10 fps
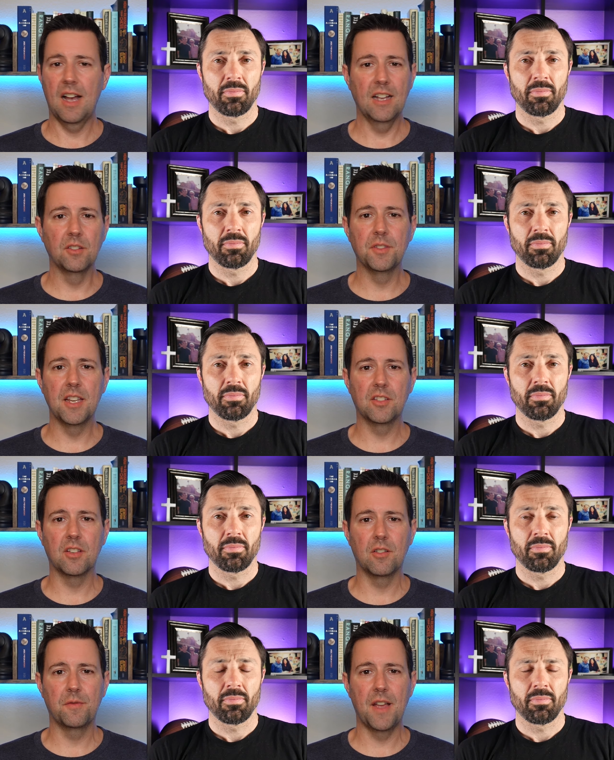Speaker 1: I don't think
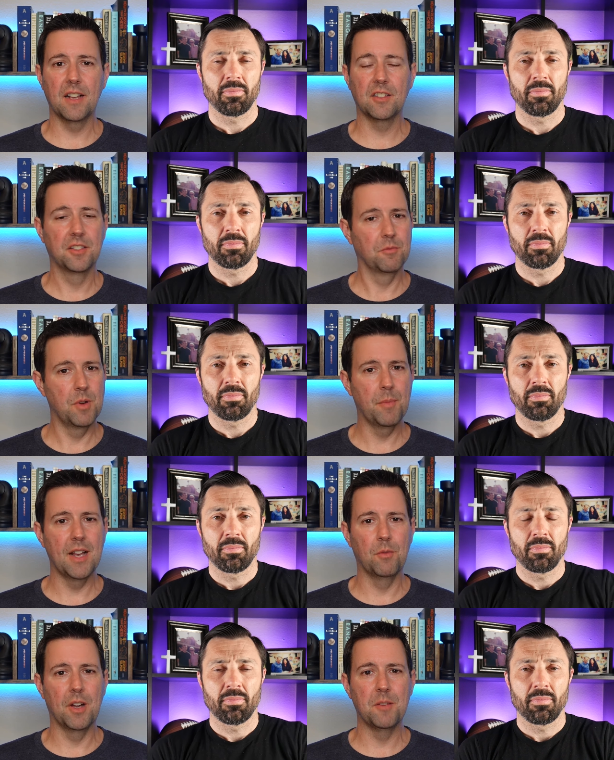so. In fact, we
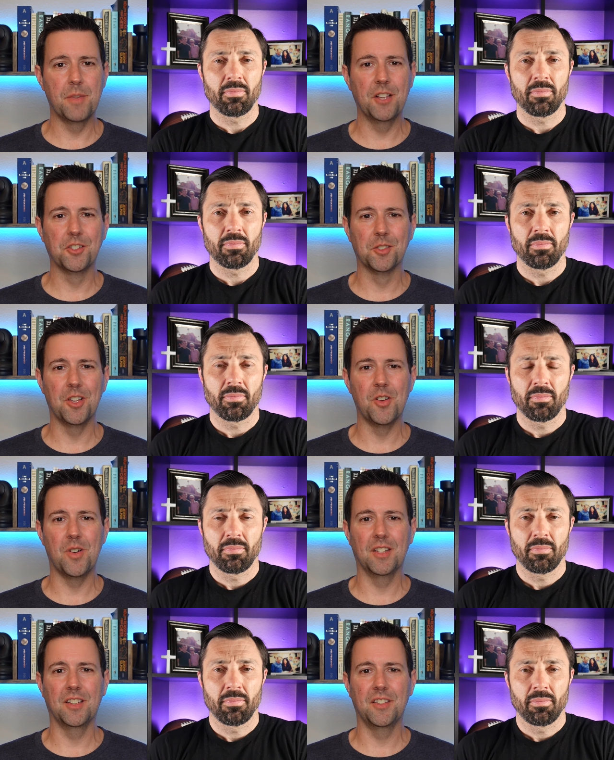might wind up being too
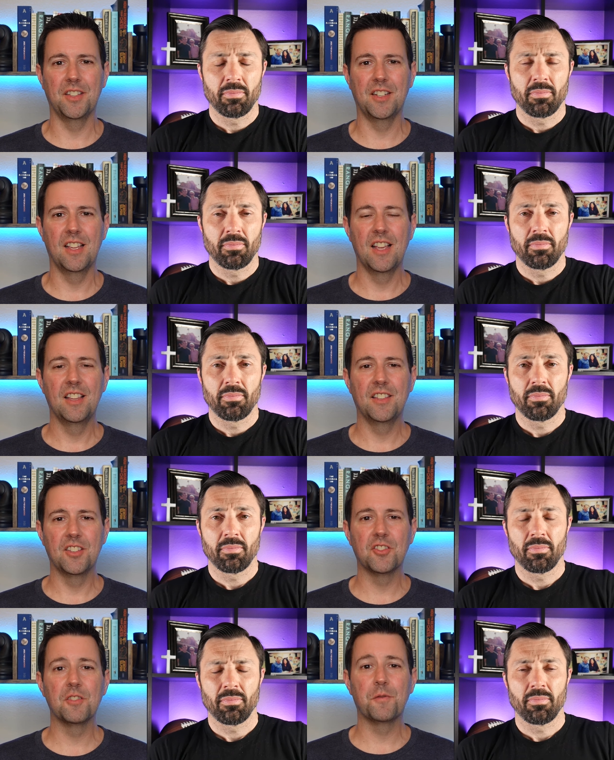low on London.
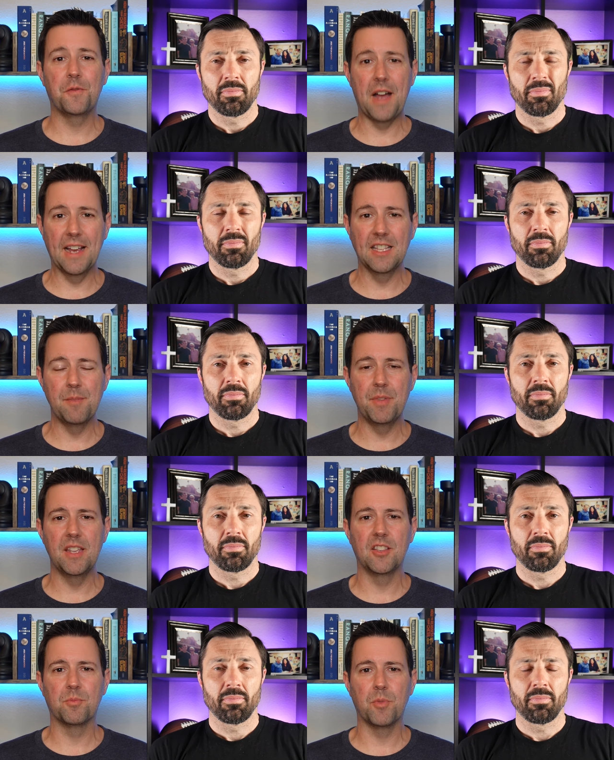This should finally
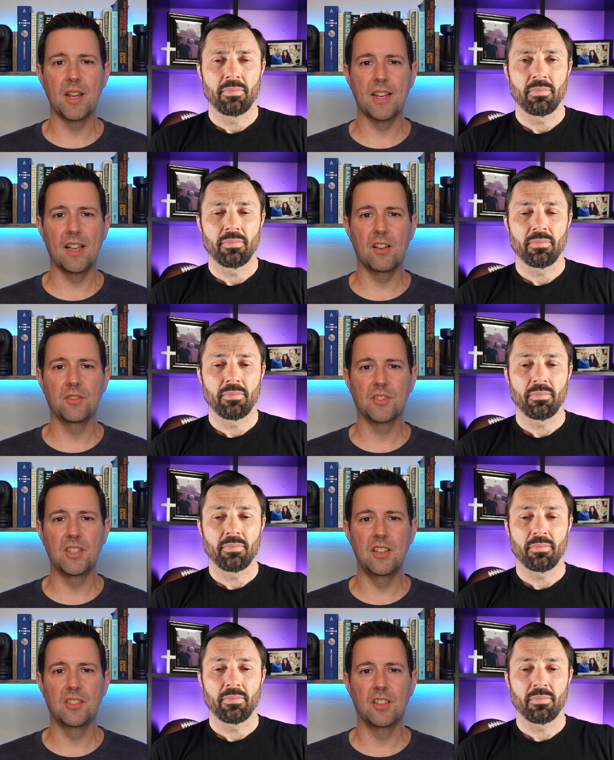be his breakout
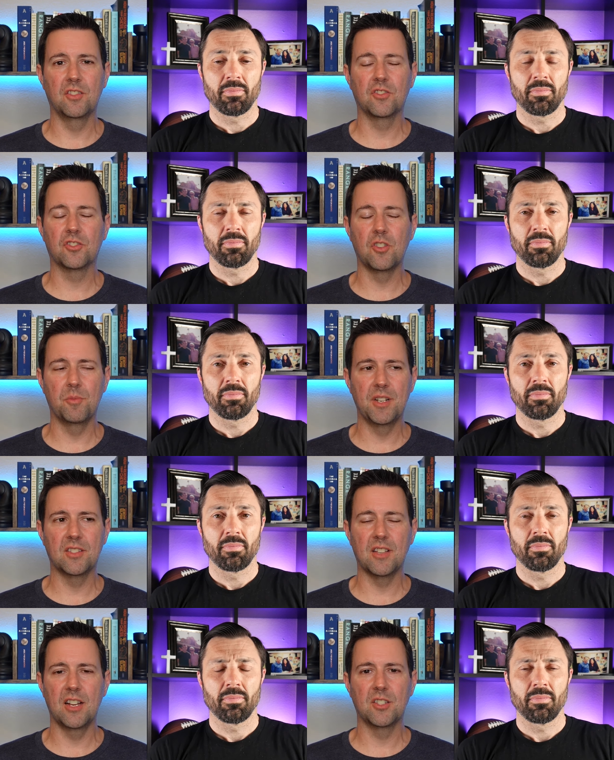season. So many
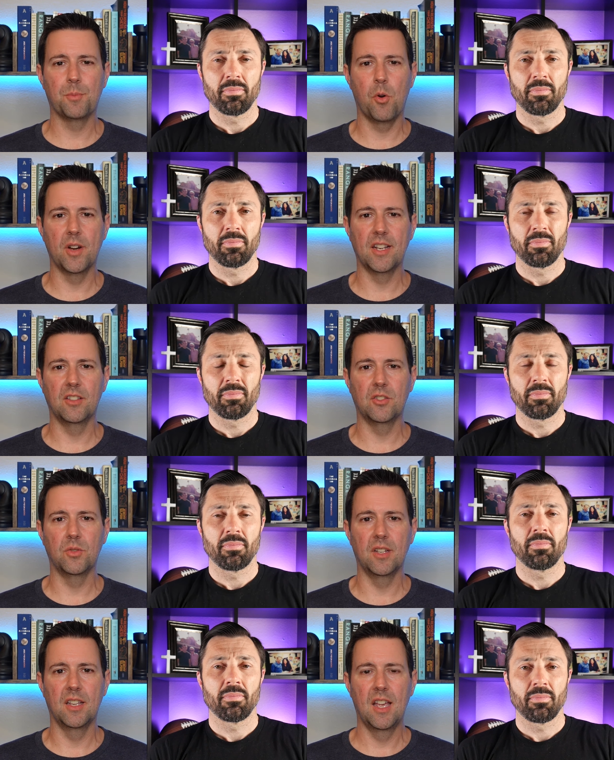signs pointing
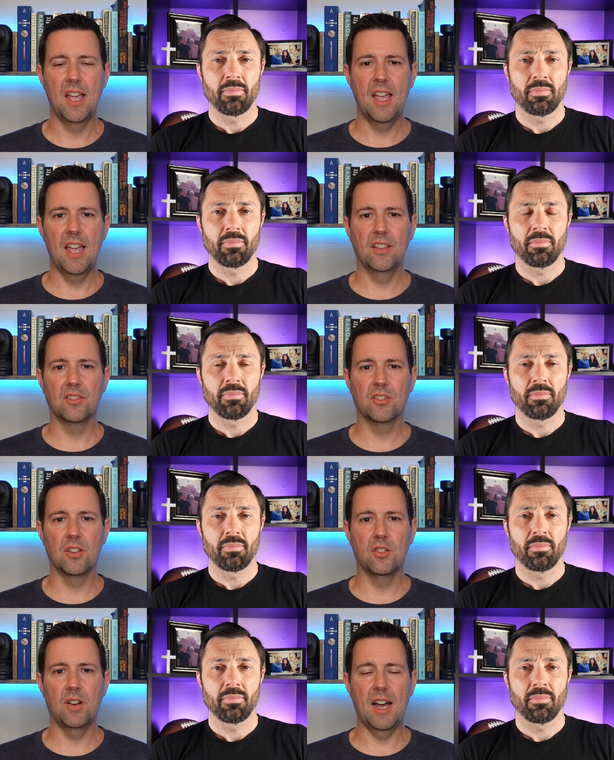to it. And
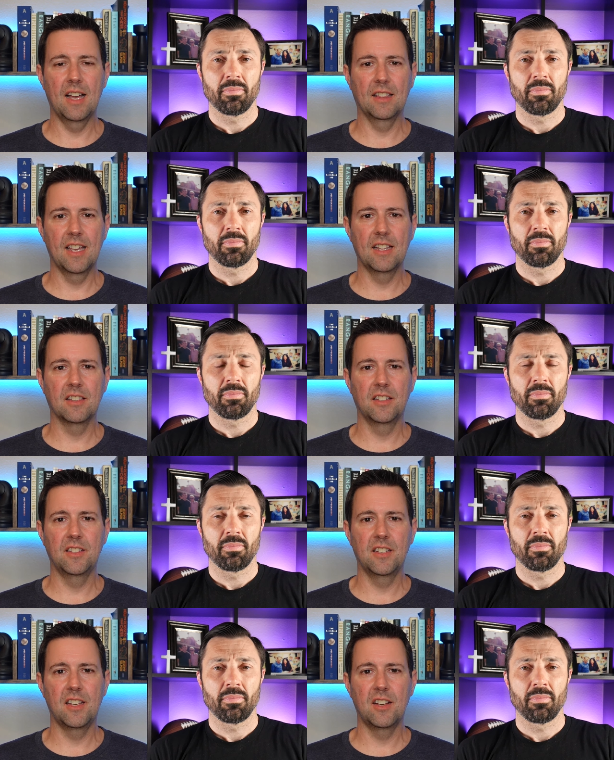so I like
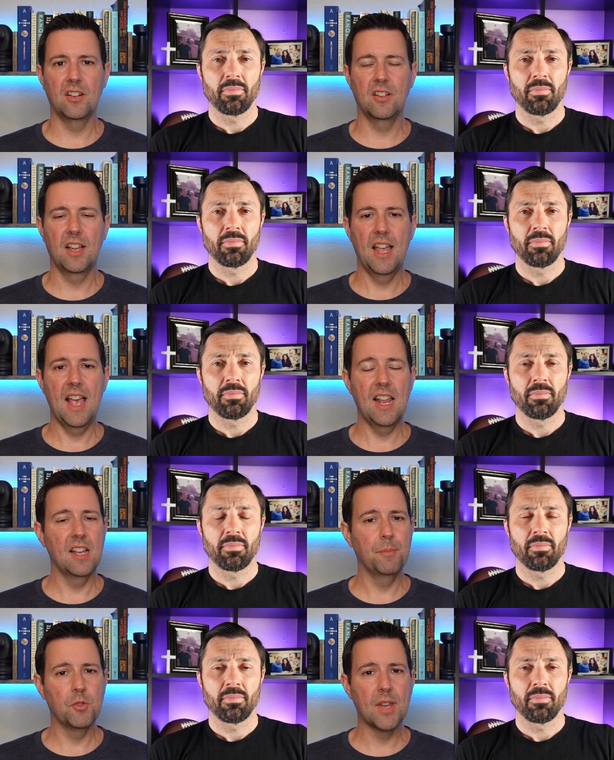London here, and
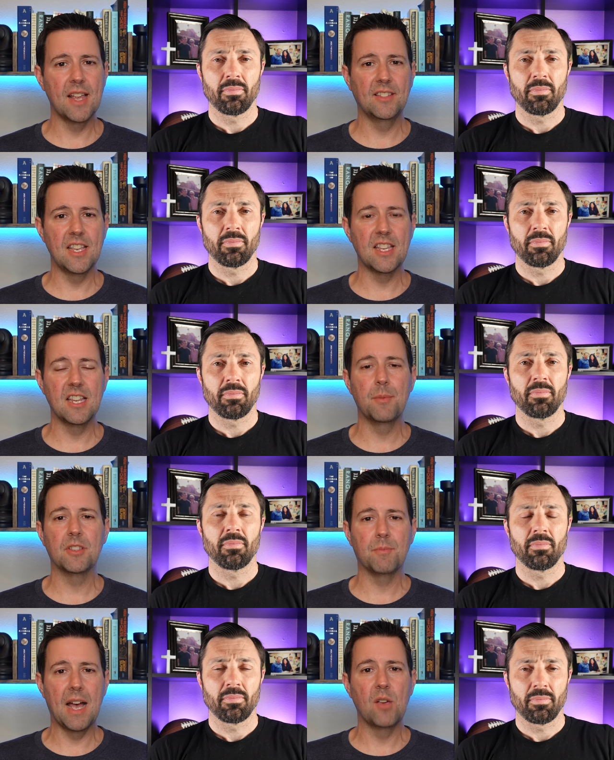I'm okay taking him
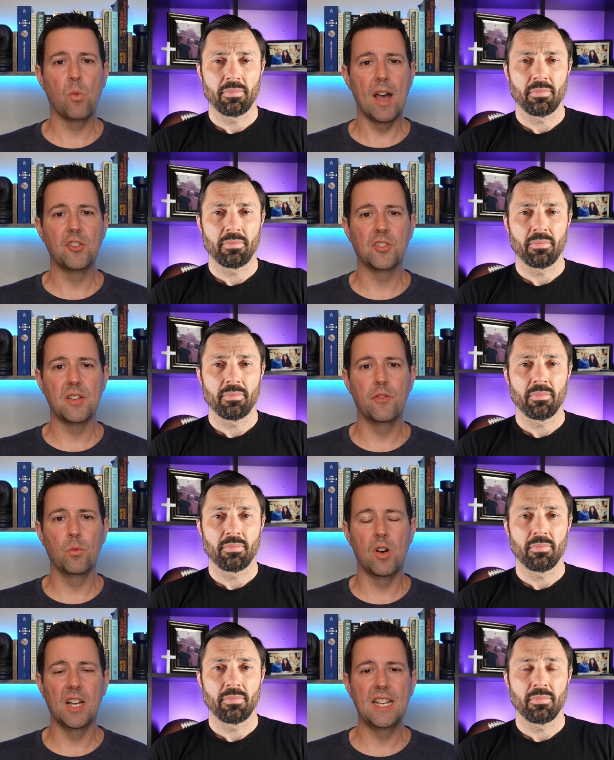as my wide receiver
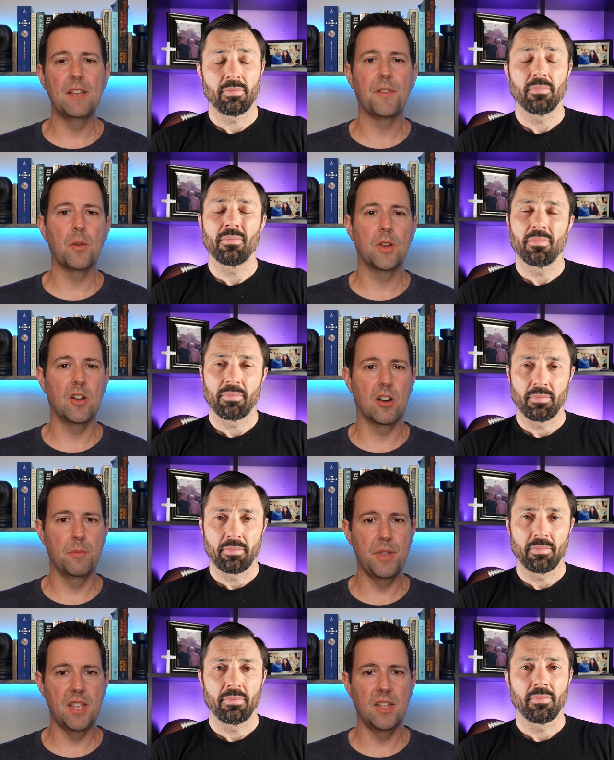one if I went
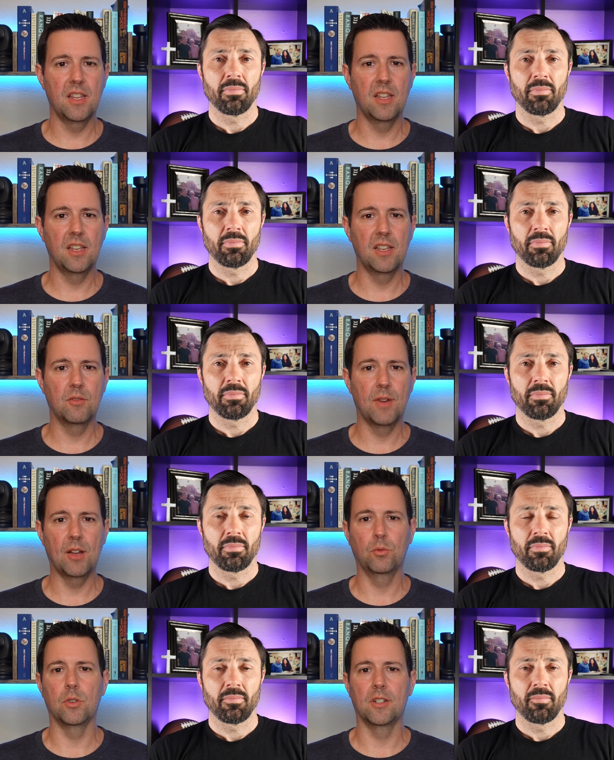RB in
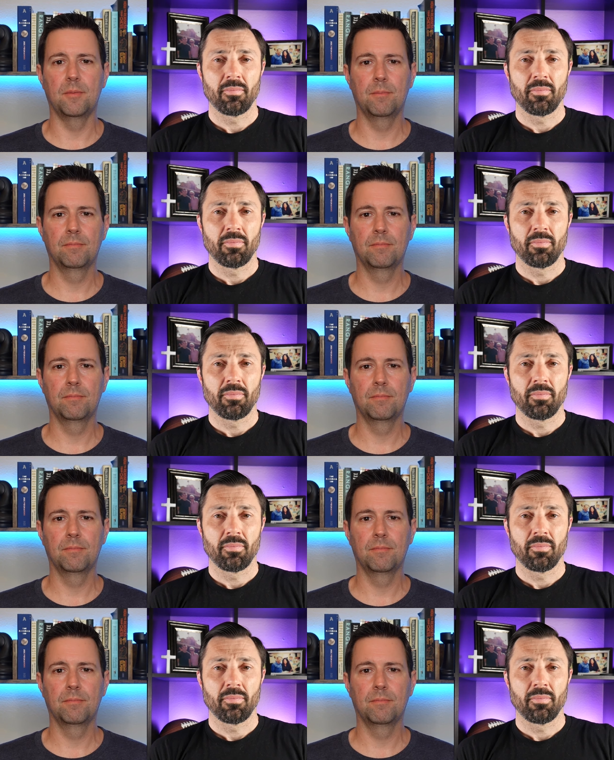round one.